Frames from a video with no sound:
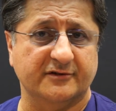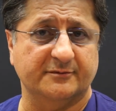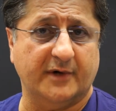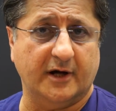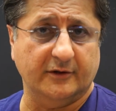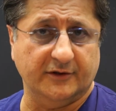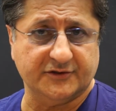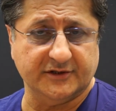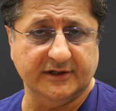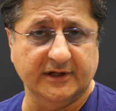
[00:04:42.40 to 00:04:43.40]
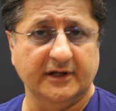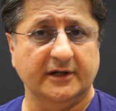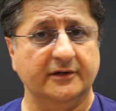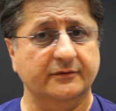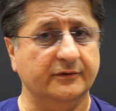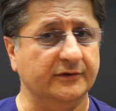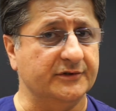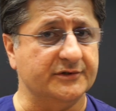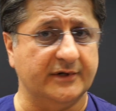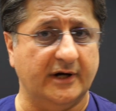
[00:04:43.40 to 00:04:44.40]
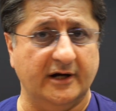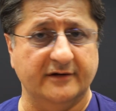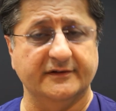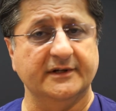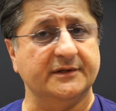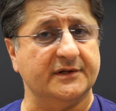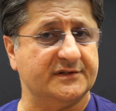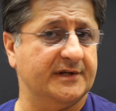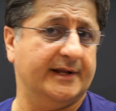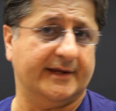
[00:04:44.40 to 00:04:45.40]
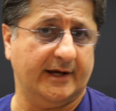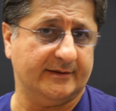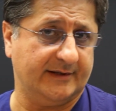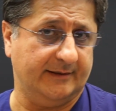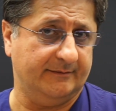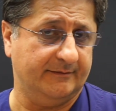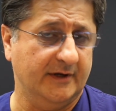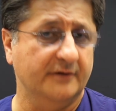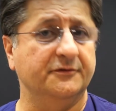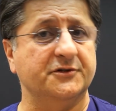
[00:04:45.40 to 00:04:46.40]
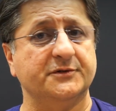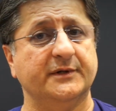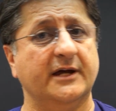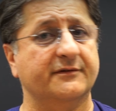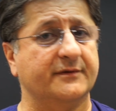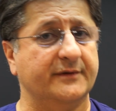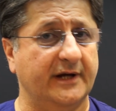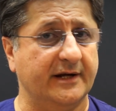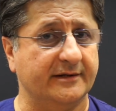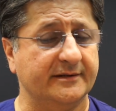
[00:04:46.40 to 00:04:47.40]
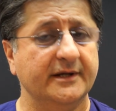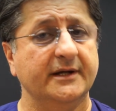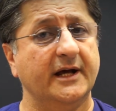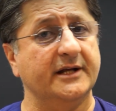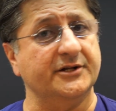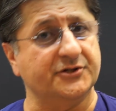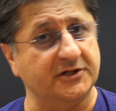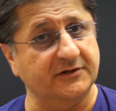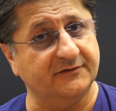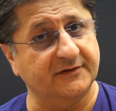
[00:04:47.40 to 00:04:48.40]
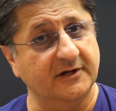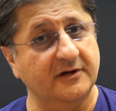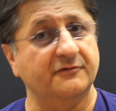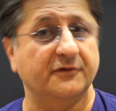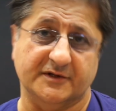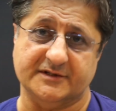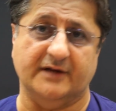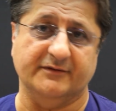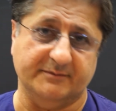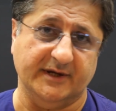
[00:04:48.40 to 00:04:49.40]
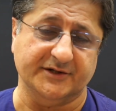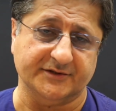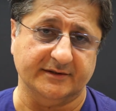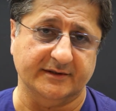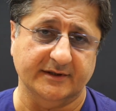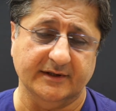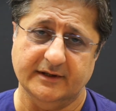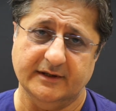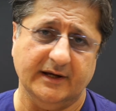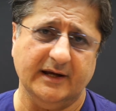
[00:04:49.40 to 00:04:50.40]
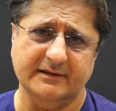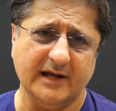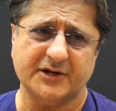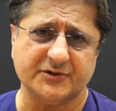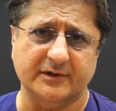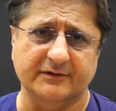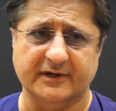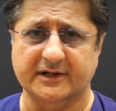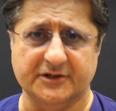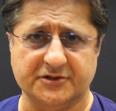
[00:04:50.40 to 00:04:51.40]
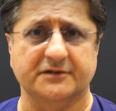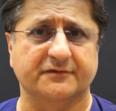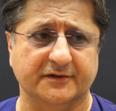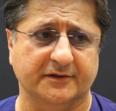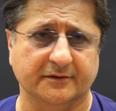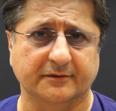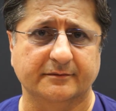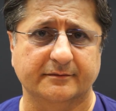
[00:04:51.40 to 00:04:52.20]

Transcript: of biology will drive the aesthetic outcome, which we have created and achieved for this lovely patient. And naturally, we can achieve for you.